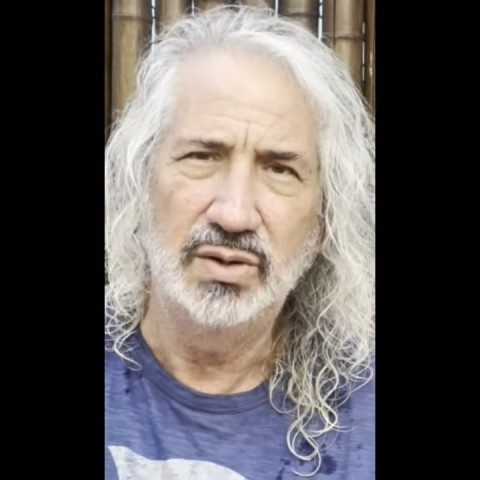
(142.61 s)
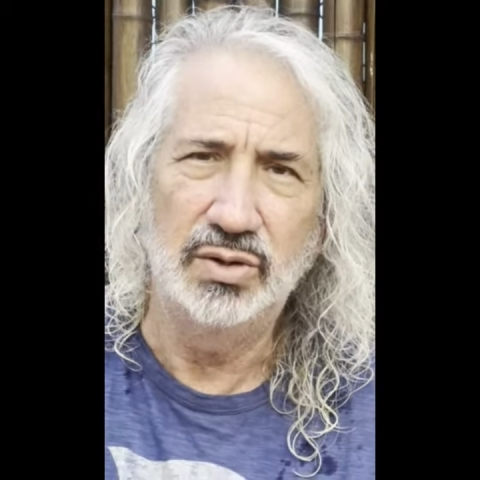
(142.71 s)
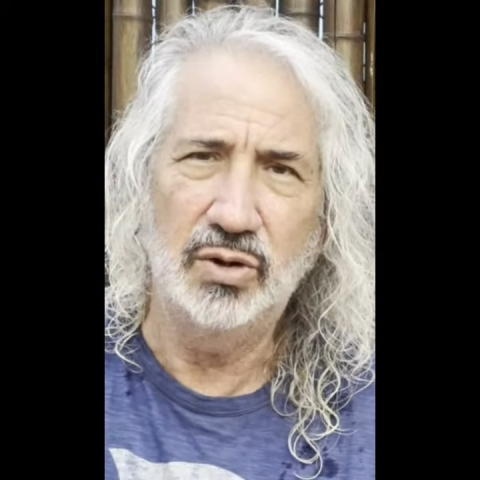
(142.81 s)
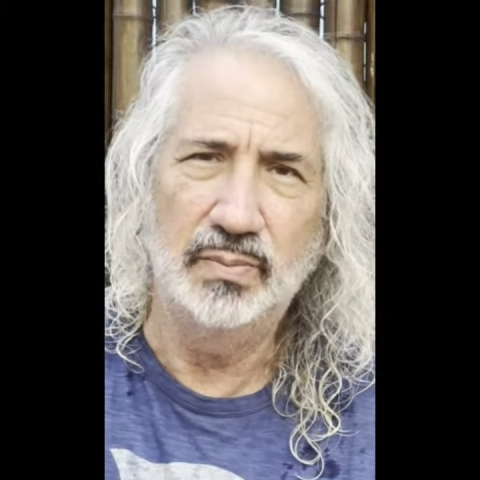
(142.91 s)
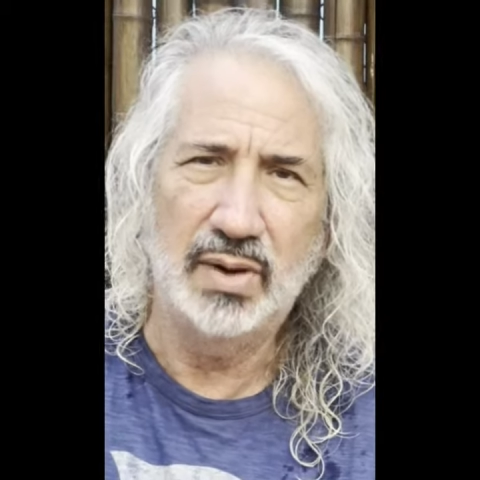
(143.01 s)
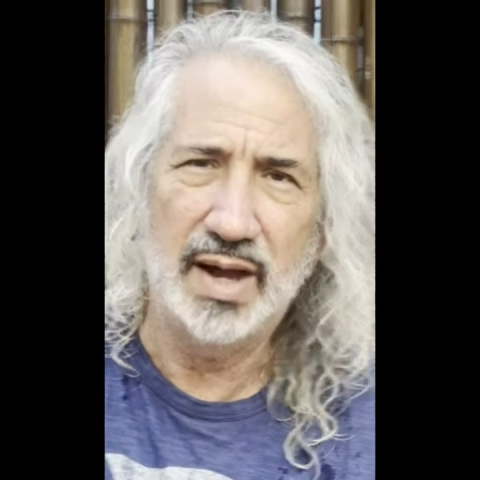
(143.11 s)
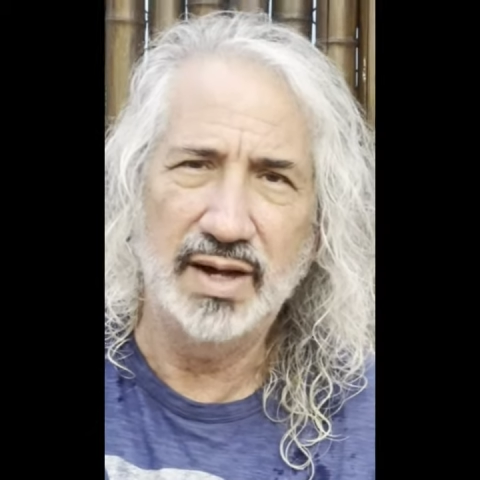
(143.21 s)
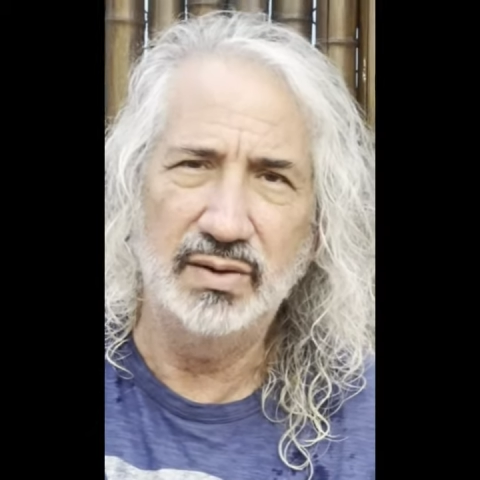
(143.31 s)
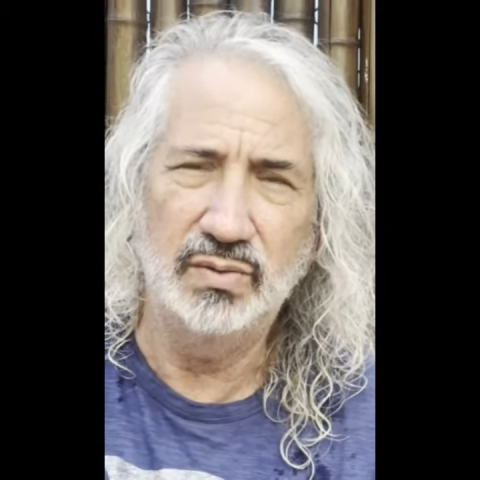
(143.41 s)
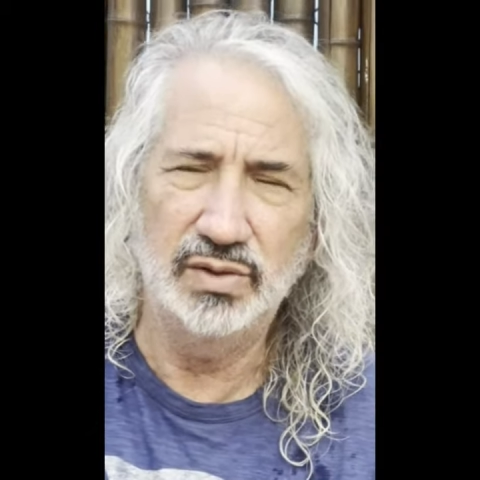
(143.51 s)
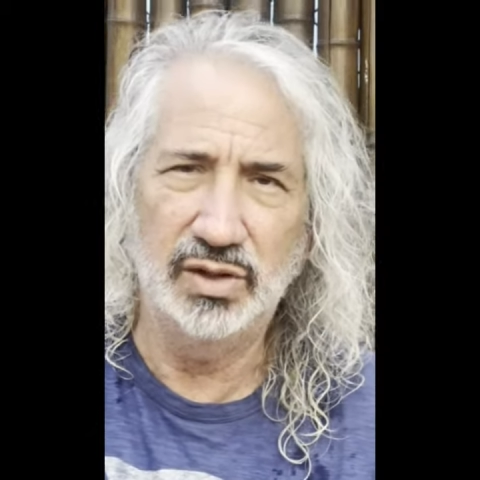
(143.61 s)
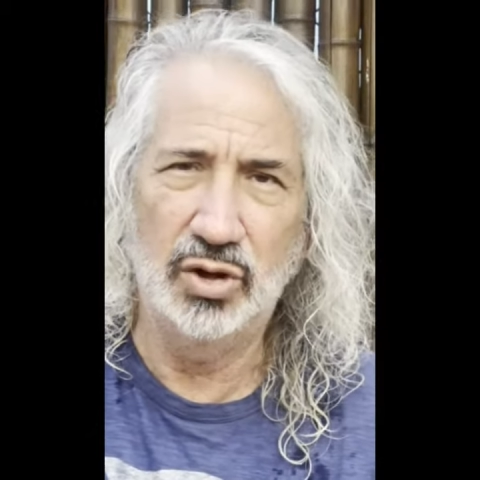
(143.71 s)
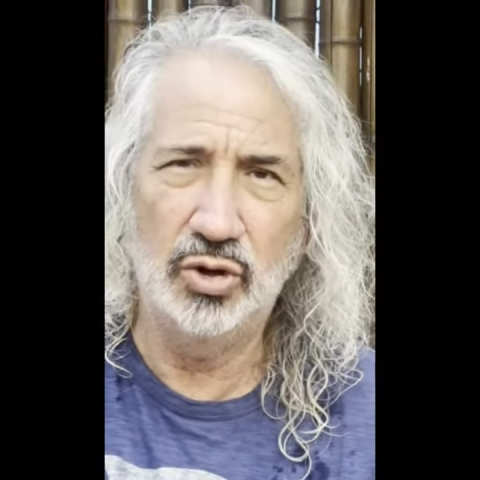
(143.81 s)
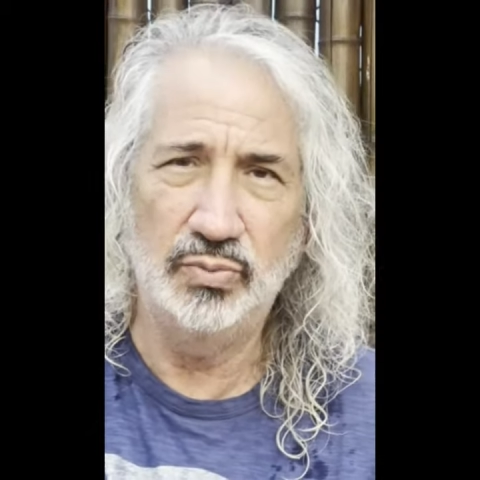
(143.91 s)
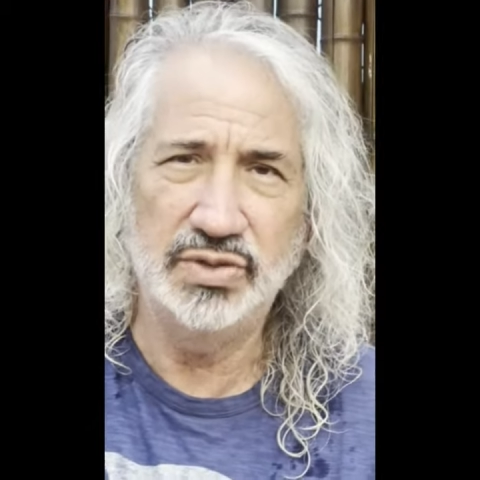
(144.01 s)
Don't buy it with the
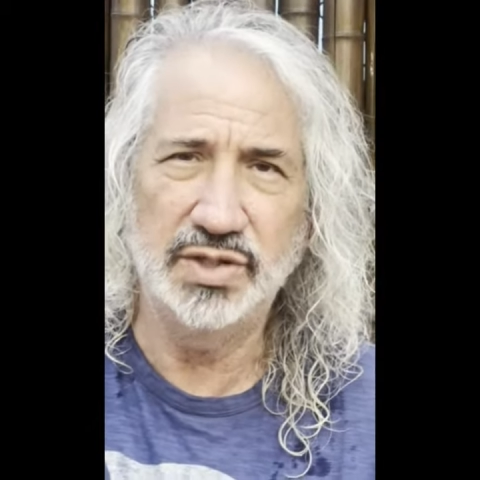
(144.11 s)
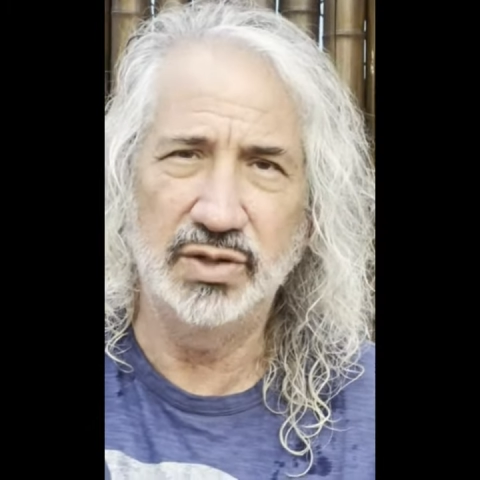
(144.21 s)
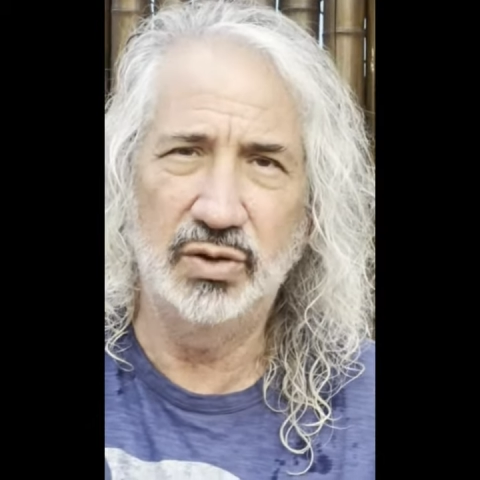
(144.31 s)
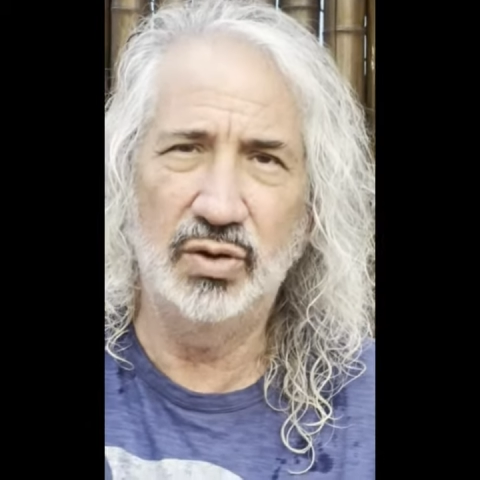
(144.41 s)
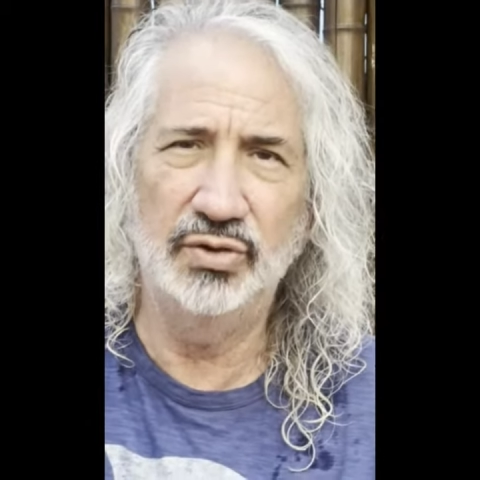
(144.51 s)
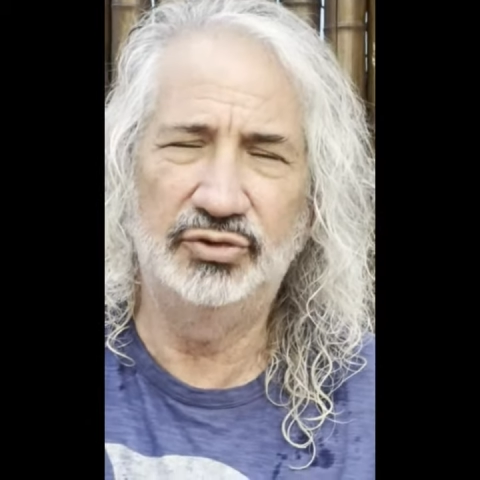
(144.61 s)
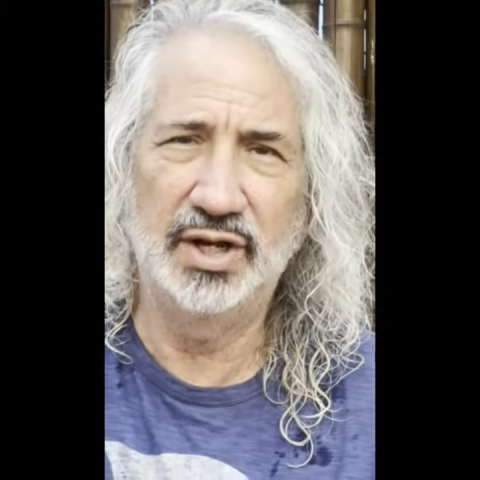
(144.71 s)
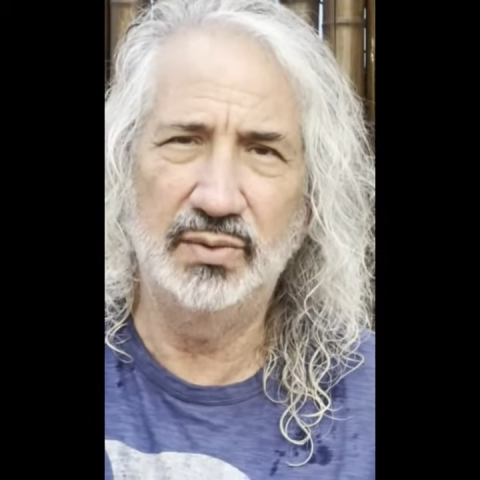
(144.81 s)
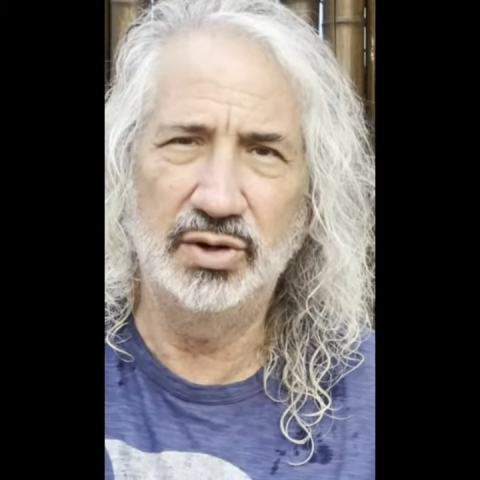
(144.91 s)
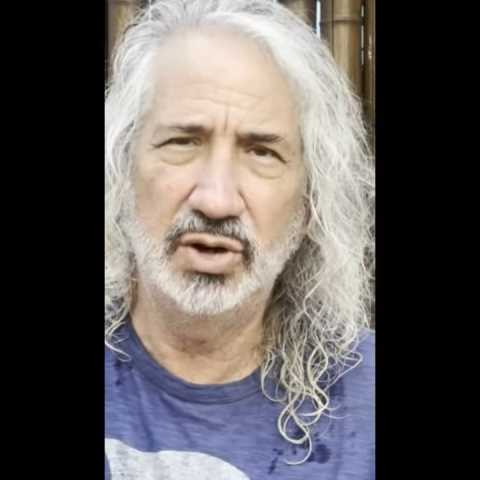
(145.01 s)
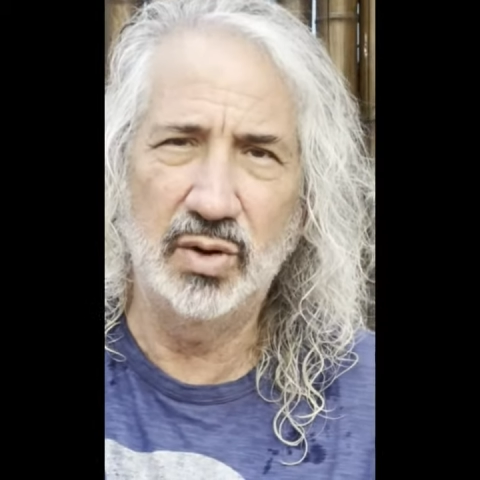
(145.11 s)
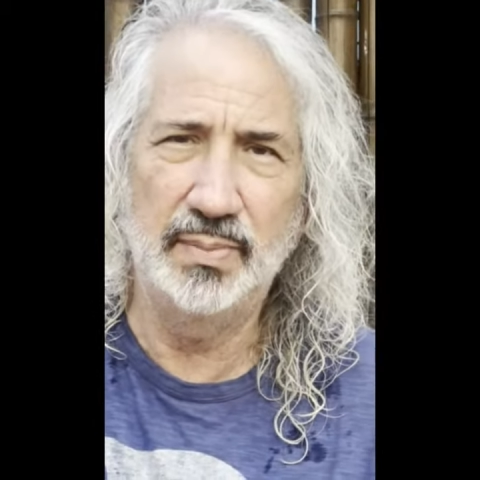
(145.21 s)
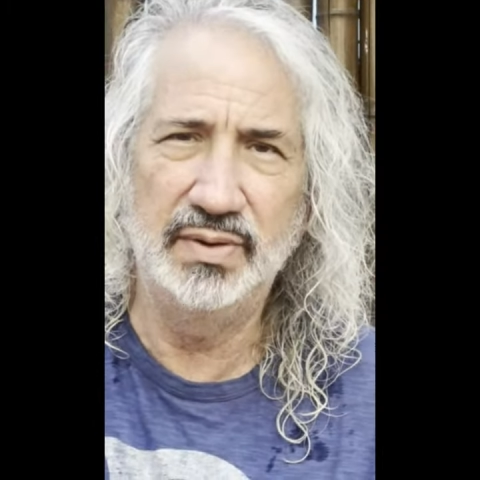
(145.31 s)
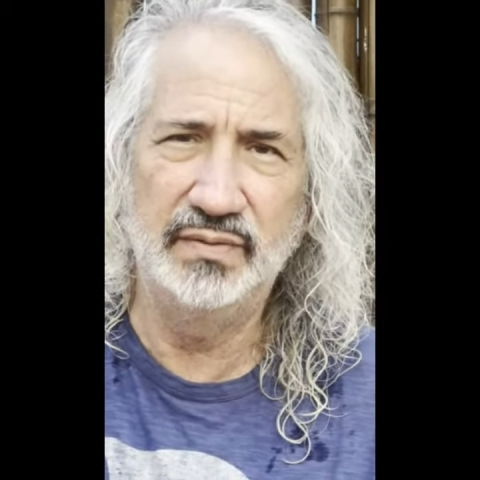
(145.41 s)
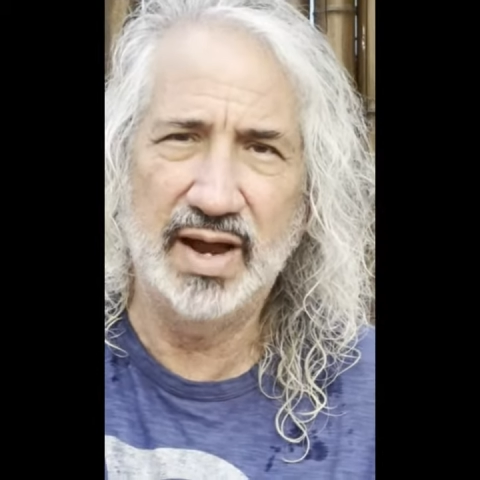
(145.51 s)
hopes and goals that it will go up
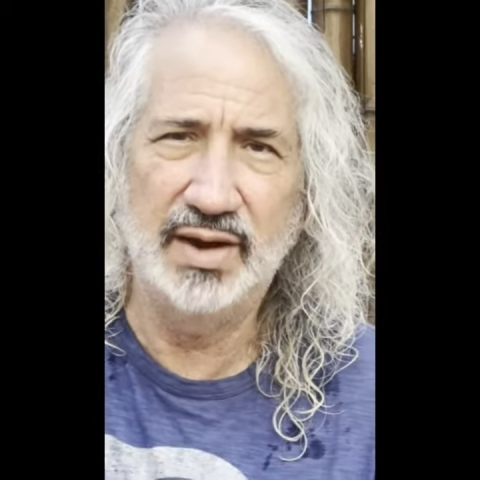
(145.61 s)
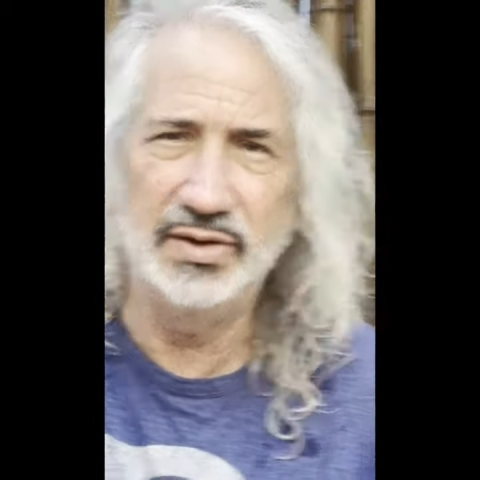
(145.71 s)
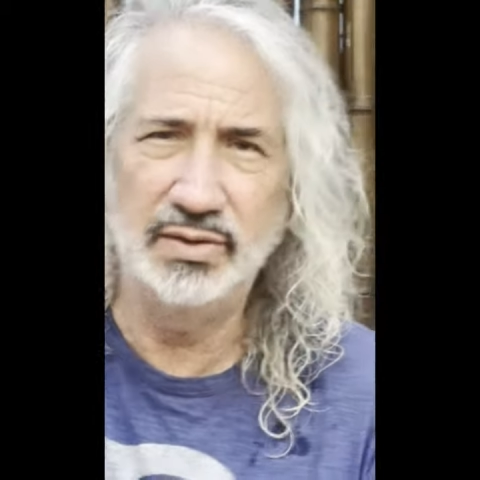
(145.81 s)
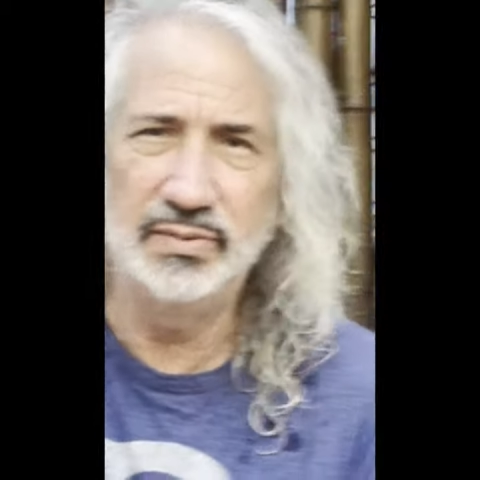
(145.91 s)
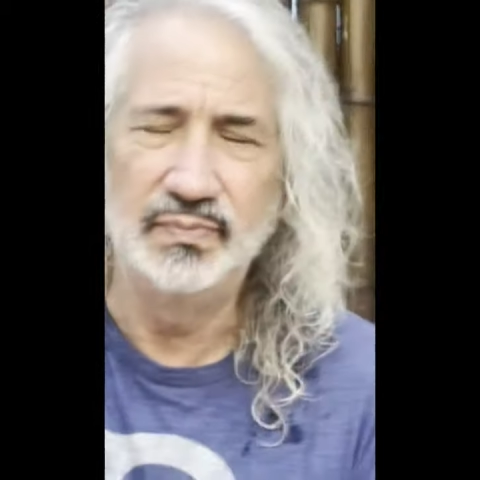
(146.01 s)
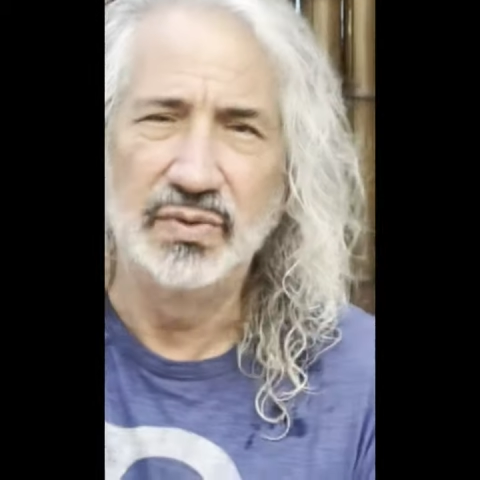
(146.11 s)
in value,